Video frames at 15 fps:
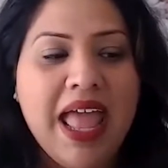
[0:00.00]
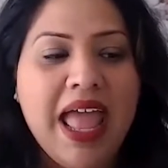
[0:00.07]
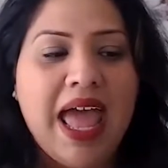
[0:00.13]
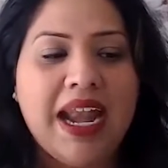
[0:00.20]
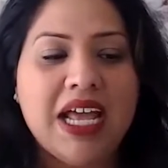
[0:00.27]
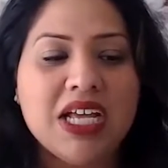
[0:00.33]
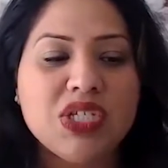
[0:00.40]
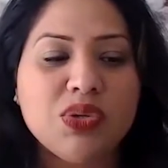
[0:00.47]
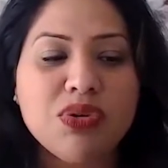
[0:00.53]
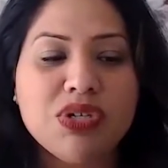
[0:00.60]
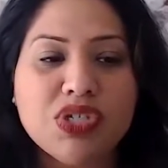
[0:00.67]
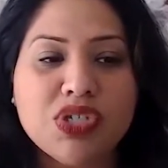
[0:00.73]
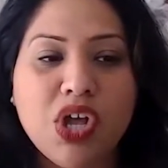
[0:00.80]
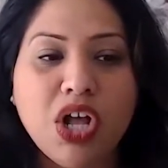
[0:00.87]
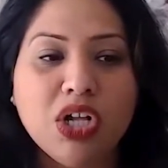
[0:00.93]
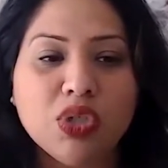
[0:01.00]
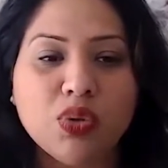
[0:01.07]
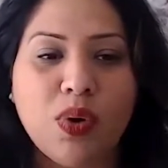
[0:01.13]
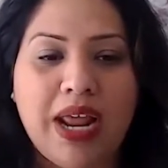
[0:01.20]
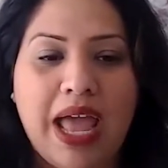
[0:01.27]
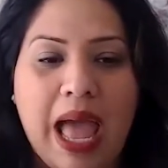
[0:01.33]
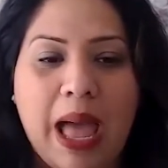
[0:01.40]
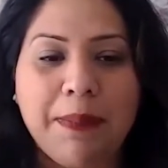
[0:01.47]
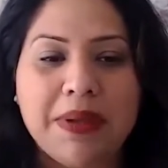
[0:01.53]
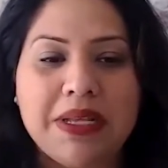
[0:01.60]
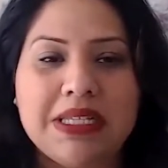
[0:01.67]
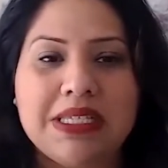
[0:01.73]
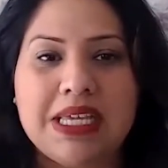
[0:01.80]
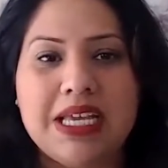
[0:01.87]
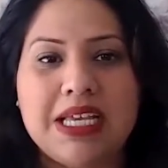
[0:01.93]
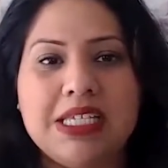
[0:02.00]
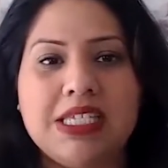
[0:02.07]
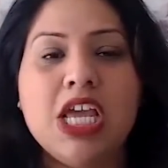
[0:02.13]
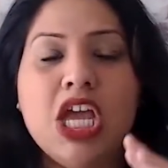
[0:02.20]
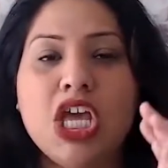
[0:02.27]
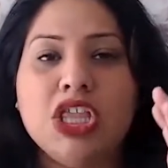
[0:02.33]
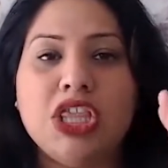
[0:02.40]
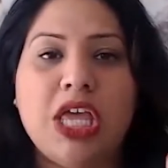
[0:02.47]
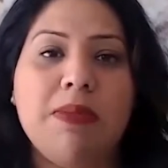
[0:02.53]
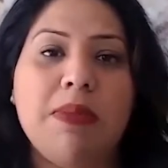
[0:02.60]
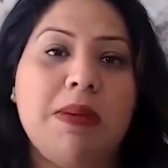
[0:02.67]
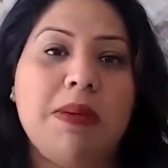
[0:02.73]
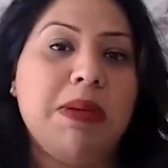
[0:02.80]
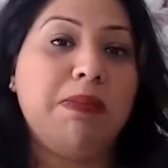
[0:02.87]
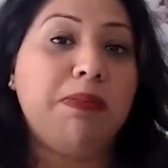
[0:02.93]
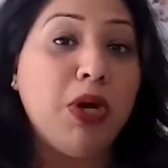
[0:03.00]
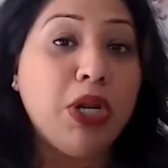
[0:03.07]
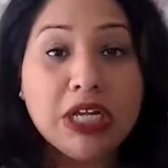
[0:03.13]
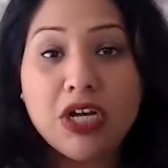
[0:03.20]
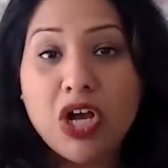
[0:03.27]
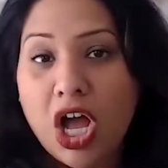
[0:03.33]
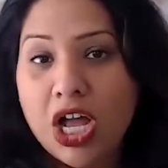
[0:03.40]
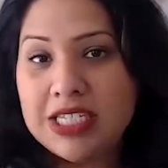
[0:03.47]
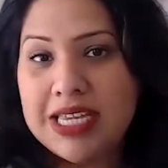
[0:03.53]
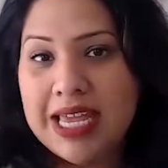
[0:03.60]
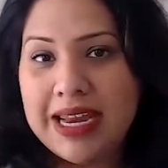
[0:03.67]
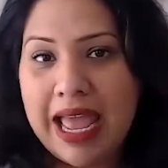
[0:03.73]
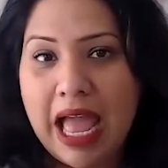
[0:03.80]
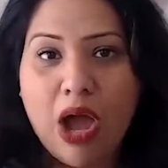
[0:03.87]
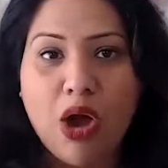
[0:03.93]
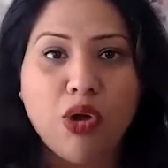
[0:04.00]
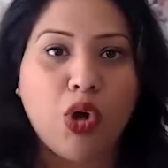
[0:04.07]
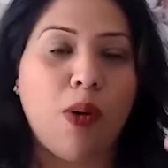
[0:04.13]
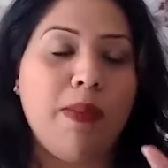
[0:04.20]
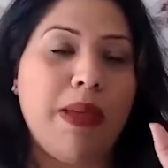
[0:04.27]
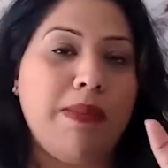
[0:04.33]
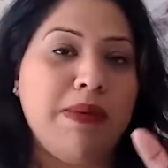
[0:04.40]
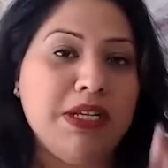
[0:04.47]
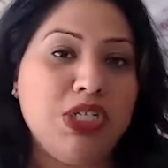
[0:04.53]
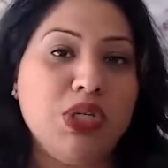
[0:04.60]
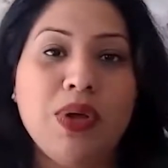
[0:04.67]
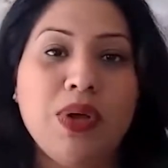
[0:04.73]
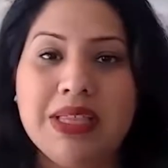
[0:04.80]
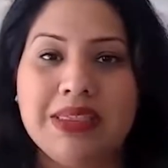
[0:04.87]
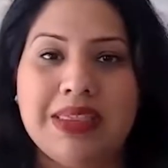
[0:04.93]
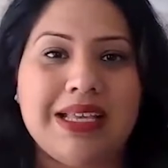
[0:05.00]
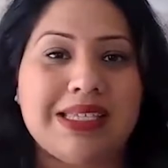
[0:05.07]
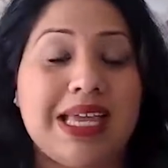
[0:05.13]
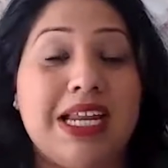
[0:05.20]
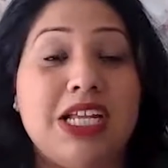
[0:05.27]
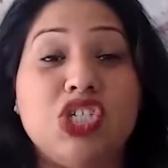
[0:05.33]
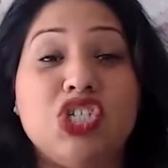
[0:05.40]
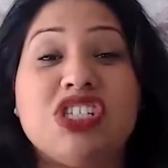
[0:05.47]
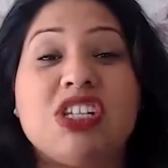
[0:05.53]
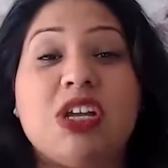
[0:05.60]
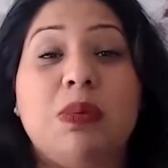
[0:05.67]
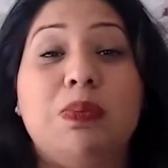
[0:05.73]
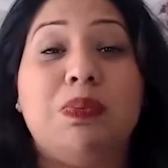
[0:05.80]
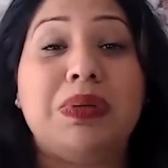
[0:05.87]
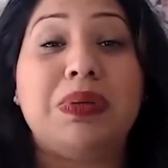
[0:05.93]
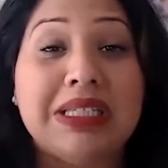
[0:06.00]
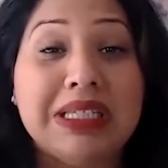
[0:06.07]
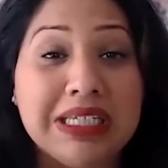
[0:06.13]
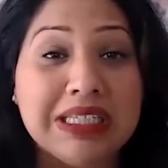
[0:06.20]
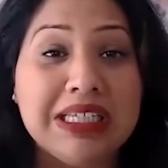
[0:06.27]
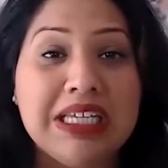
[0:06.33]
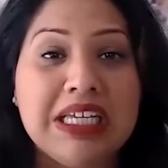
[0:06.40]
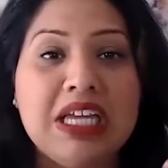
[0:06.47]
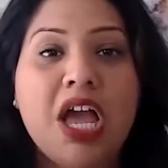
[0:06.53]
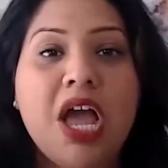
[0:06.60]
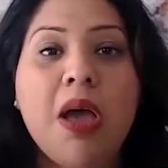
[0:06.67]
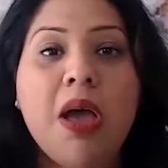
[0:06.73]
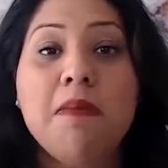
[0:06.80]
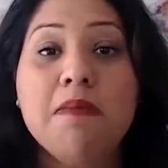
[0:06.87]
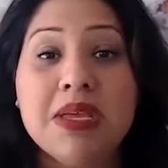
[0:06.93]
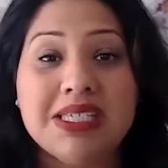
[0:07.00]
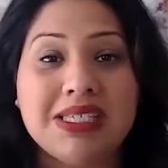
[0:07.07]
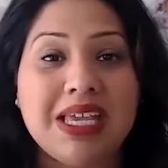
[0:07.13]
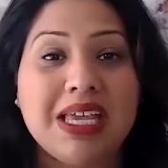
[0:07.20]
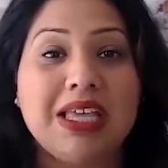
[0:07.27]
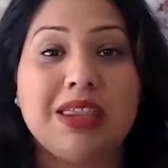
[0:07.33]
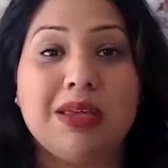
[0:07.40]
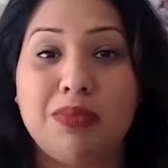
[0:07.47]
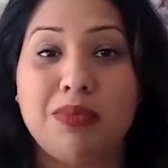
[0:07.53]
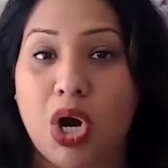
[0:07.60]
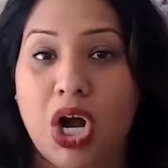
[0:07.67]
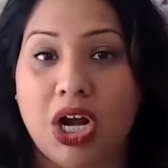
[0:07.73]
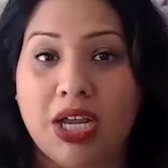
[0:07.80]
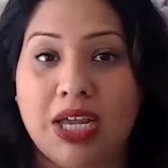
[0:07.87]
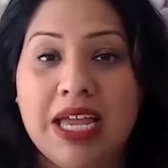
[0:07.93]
And as a result, what happens is they may be putting content out or maybe doing things and it's just completely missing the mark.